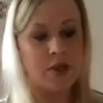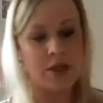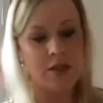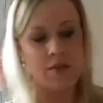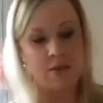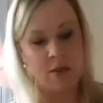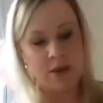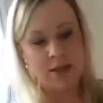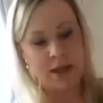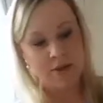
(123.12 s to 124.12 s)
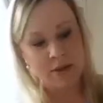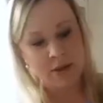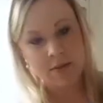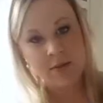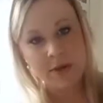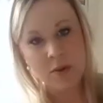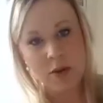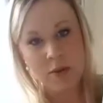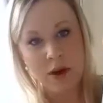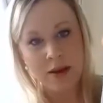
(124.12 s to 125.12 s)
see, I've just marked it out. Small little
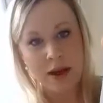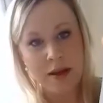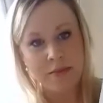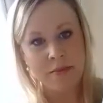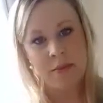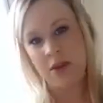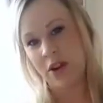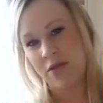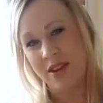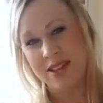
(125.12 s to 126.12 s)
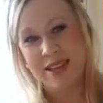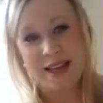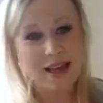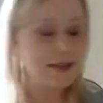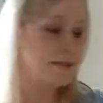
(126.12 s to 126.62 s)
mark there. Don't know if you can see that.